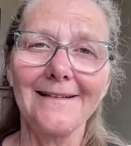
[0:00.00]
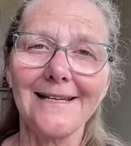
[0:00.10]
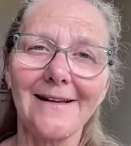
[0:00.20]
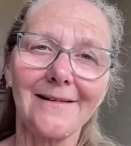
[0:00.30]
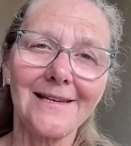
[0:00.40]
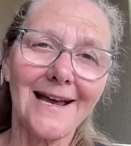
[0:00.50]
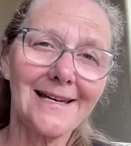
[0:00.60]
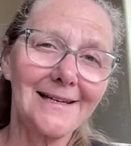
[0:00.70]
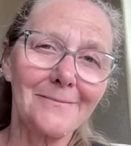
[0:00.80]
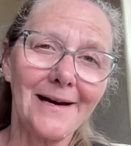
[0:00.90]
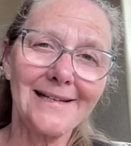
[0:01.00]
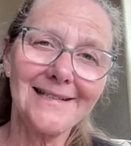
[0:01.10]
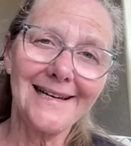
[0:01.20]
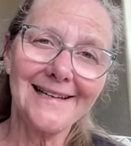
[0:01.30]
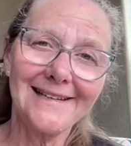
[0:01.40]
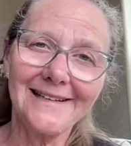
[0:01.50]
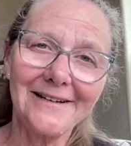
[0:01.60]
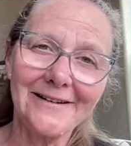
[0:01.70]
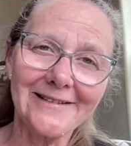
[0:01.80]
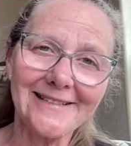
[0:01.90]
Sounds like it might take
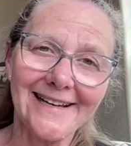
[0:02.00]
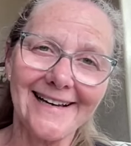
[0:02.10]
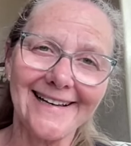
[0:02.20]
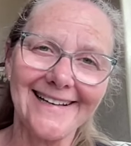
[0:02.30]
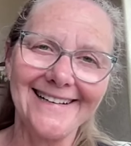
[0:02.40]
years, huh?